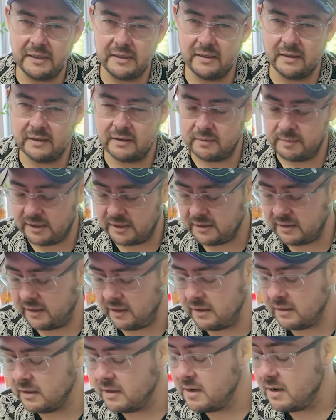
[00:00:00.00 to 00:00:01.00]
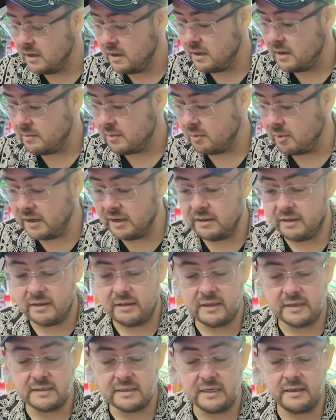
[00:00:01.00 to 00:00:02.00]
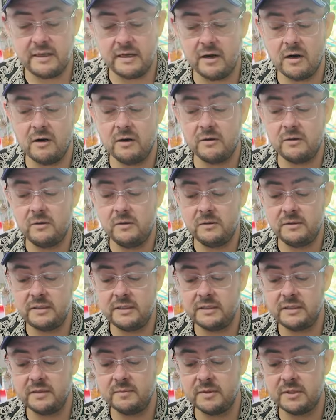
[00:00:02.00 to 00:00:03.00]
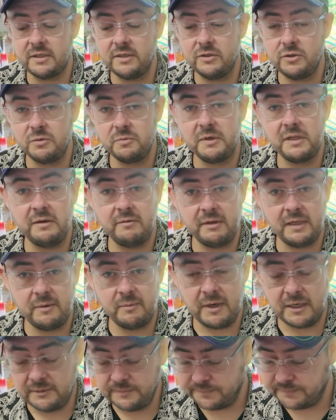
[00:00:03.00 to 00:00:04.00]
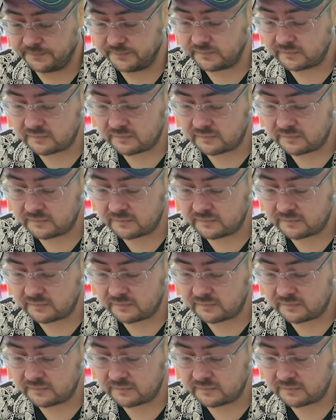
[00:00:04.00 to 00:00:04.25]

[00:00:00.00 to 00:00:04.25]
be clear about that. But one of the things I think Oracle systems can do really, really well